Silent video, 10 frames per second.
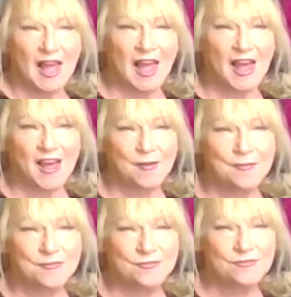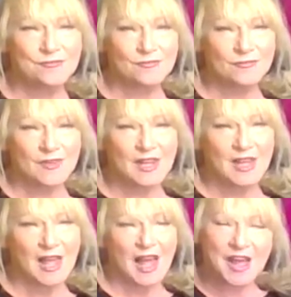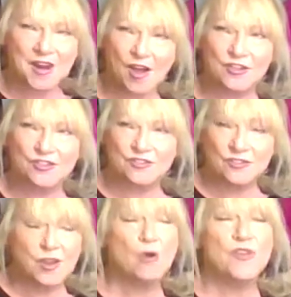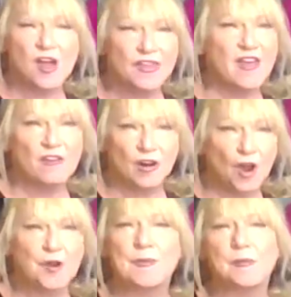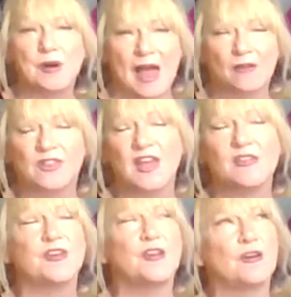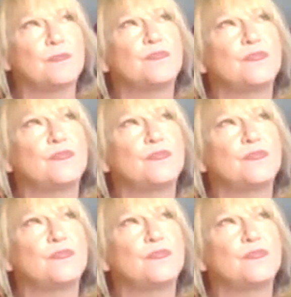And I know that there are a lot of people out there that are,